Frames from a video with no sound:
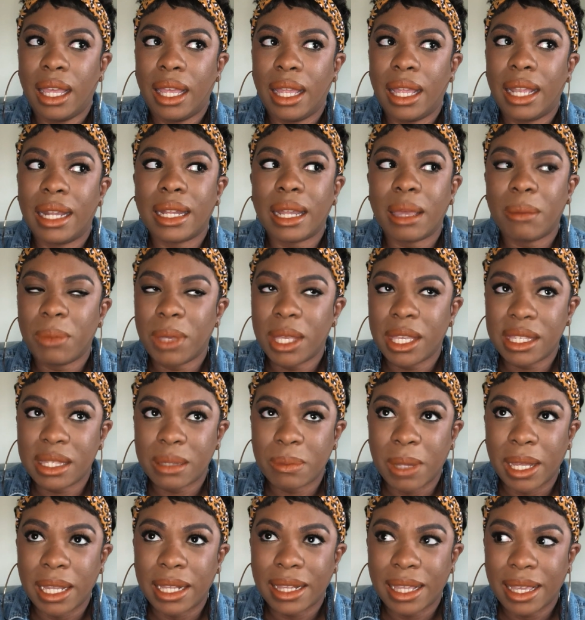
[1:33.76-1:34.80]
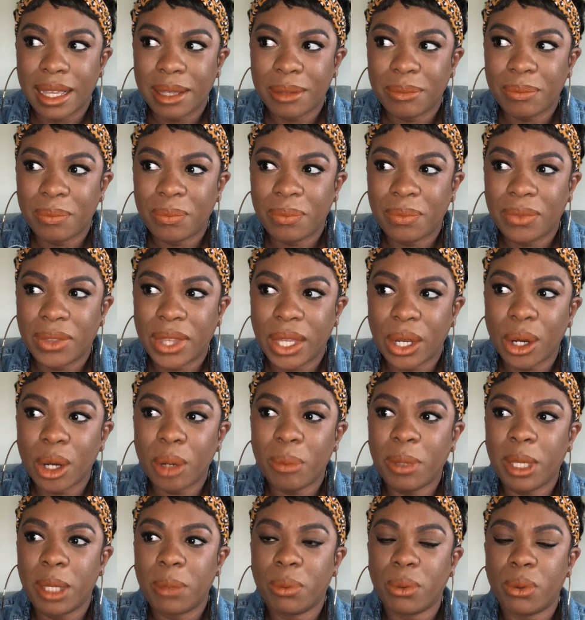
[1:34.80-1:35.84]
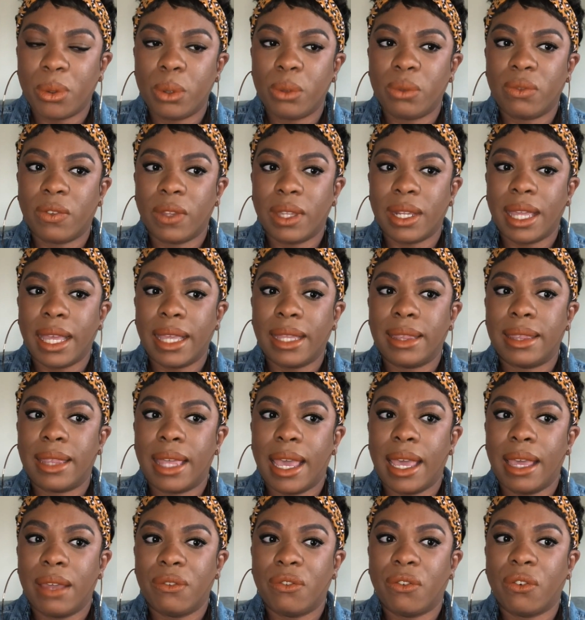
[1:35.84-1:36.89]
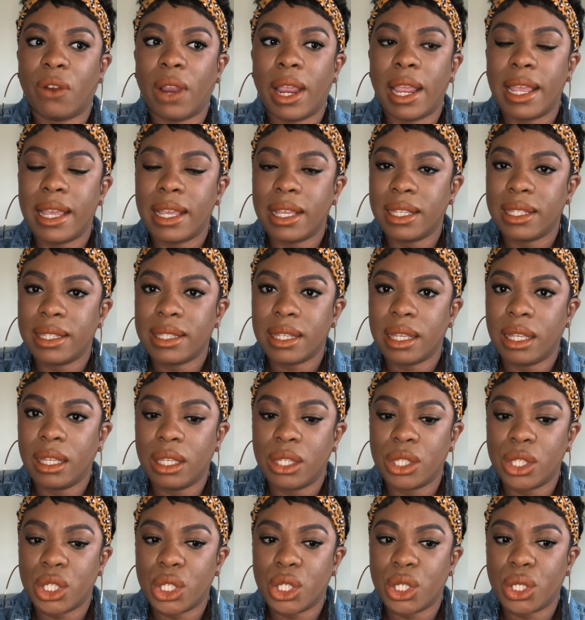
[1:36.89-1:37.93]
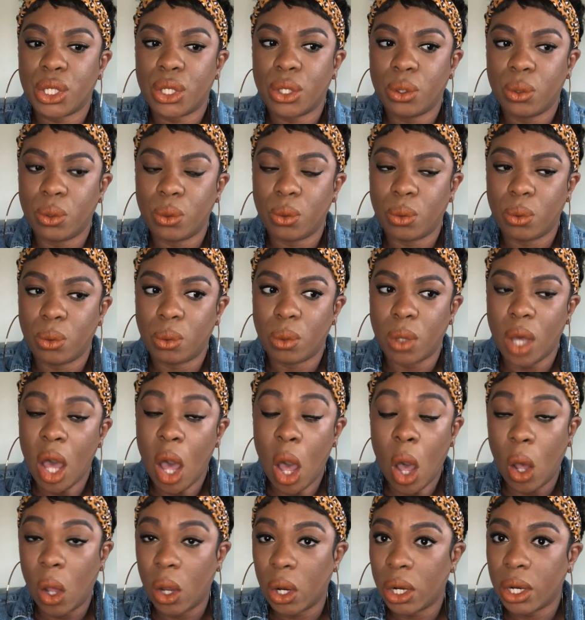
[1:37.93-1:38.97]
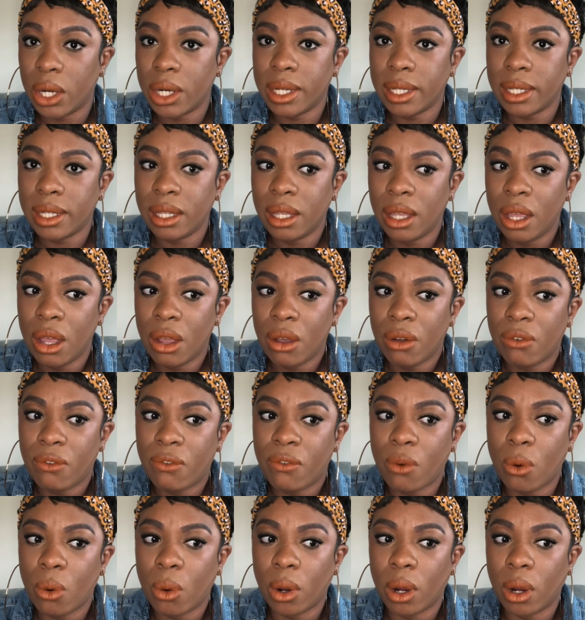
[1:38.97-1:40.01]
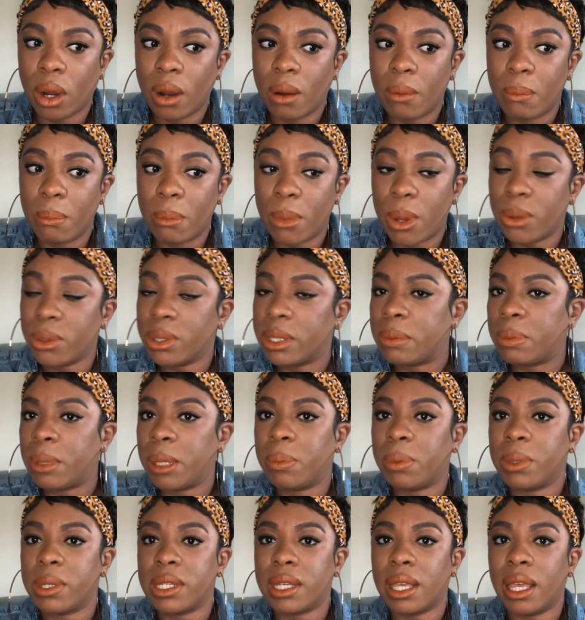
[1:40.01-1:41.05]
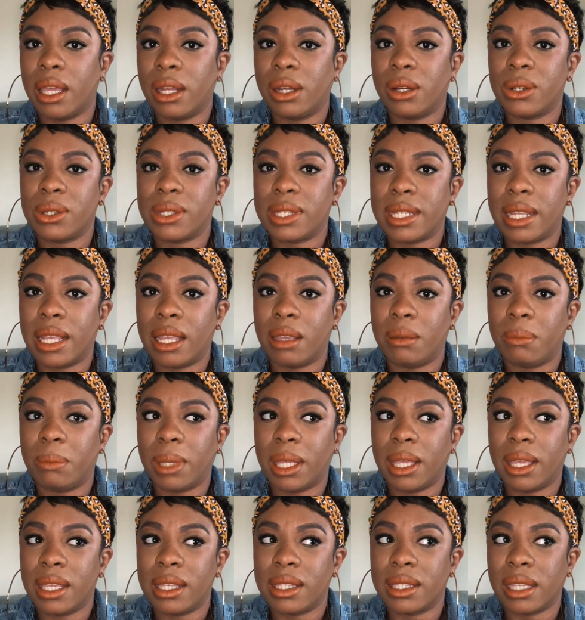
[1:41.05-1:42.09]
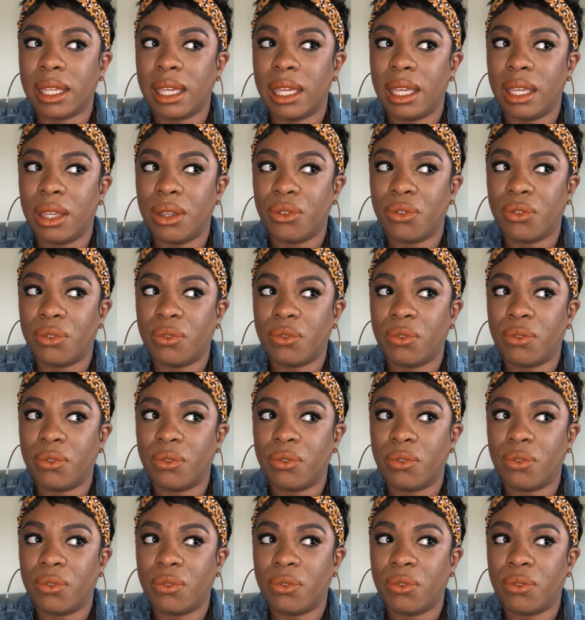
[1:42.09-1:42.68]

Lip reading: And let me explain that. There are people who feel like that phrase is too hard for most people to understand, because if